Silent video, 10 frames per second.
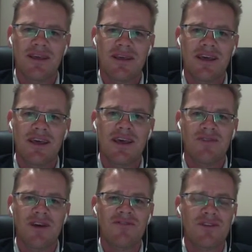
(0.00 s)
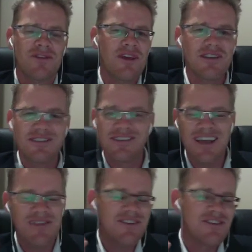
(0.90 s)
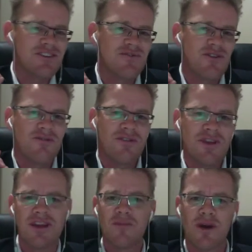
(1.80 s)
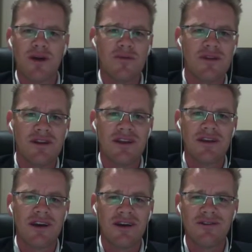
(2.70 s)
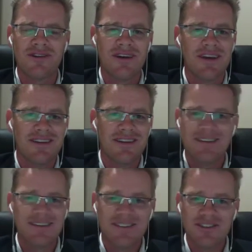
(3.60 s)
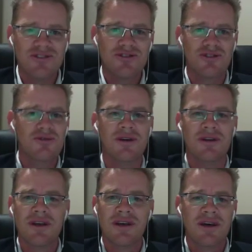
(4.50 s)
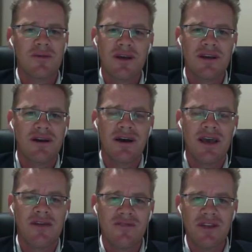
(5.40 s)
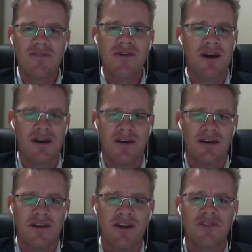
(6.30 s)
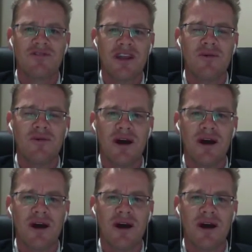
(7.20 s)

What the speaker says: if you think, even just for a fleeting moment, you need a coach, just do it. I mean, I have never coached anyone